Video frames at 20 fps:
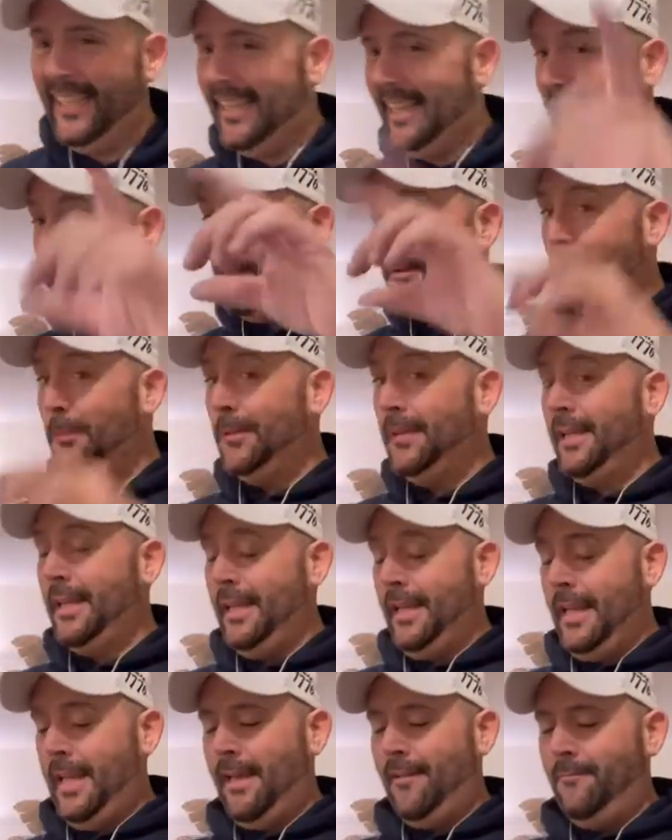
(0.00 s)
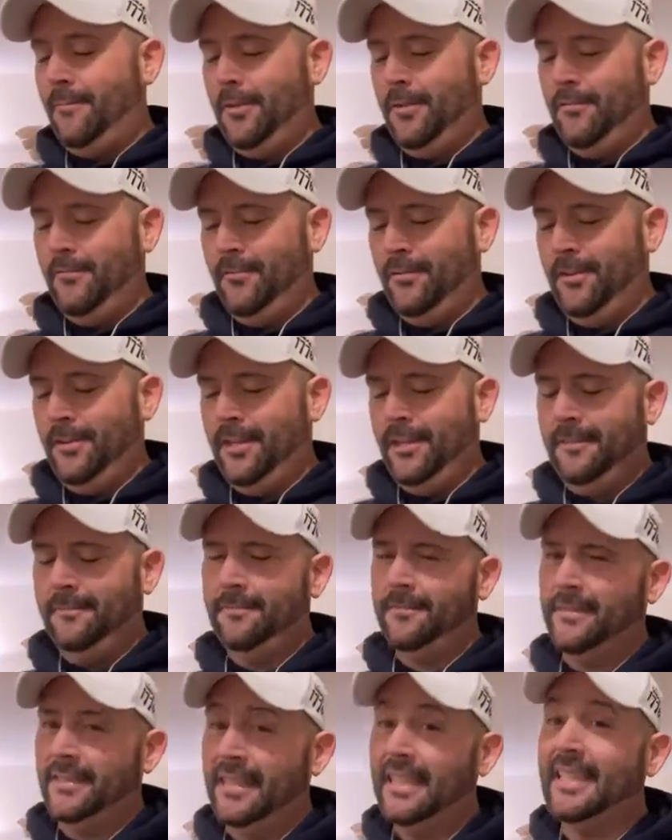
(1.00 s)
now the one I have been
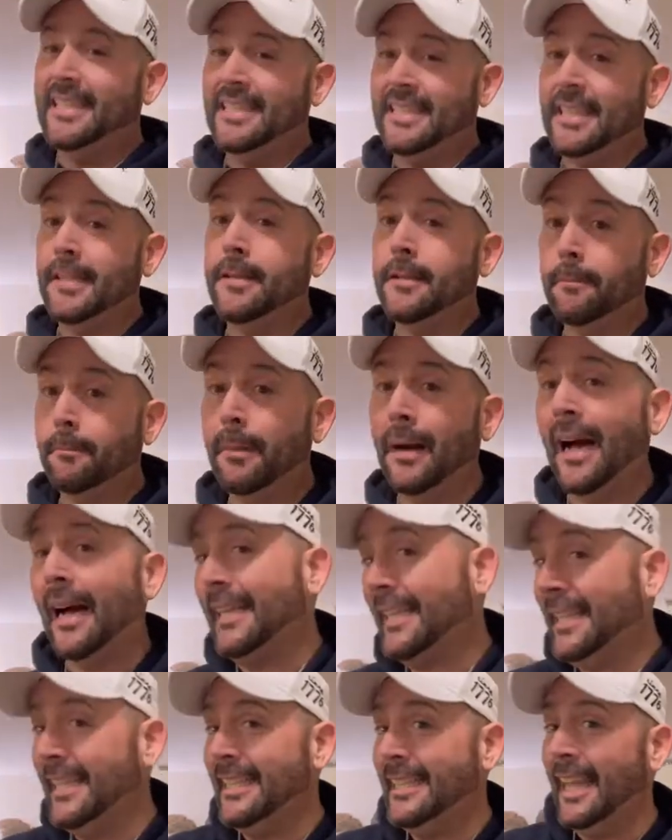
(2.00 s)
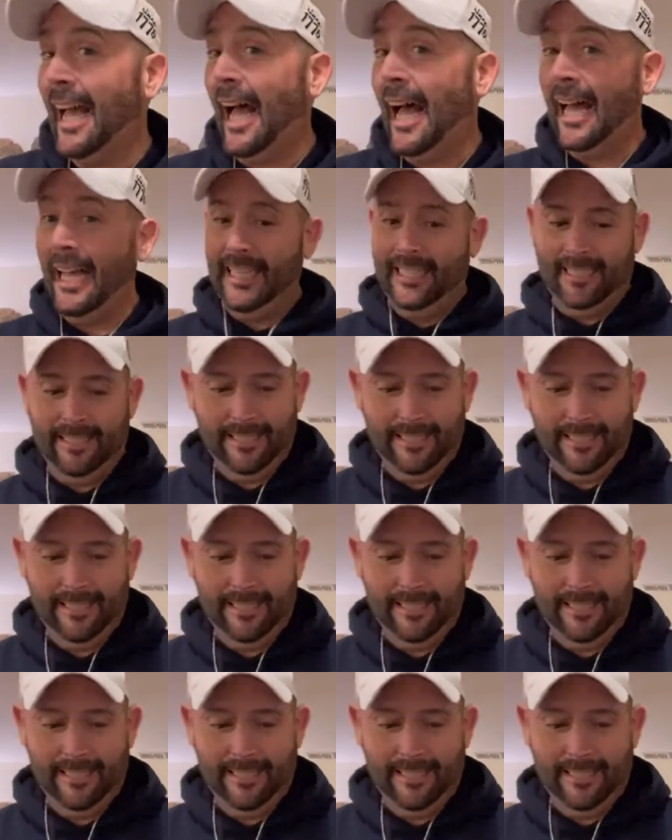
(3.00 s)
running is in the Paquita.